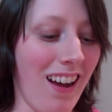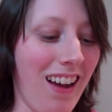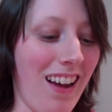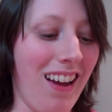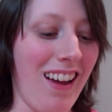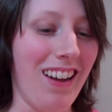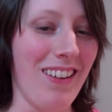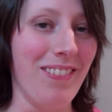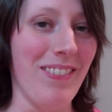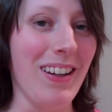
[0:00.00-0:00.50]

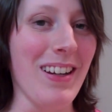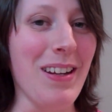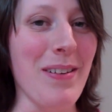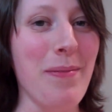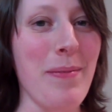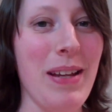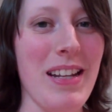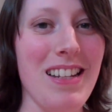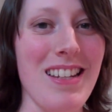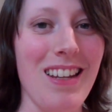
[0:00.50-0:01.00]
I
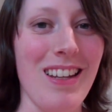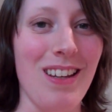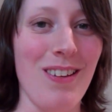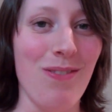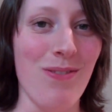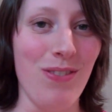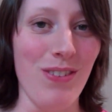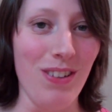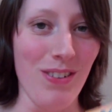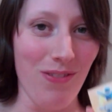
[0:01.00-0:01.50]
recommend
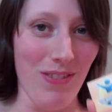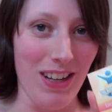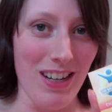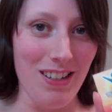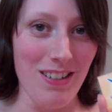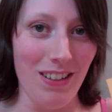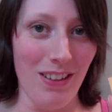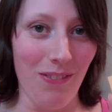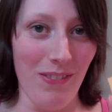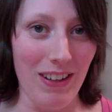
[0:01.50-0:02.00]
taking full
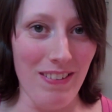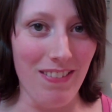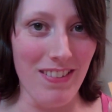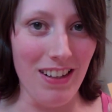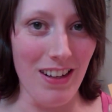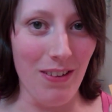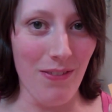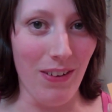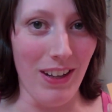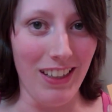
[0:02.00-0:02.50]
advantage of the
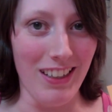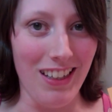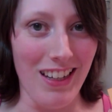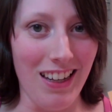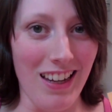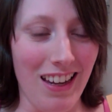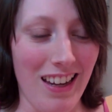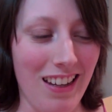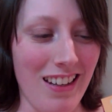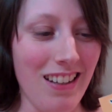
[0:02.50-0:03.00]
website while you
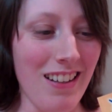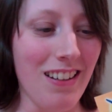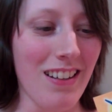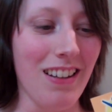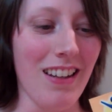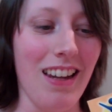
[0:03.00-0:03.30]
can,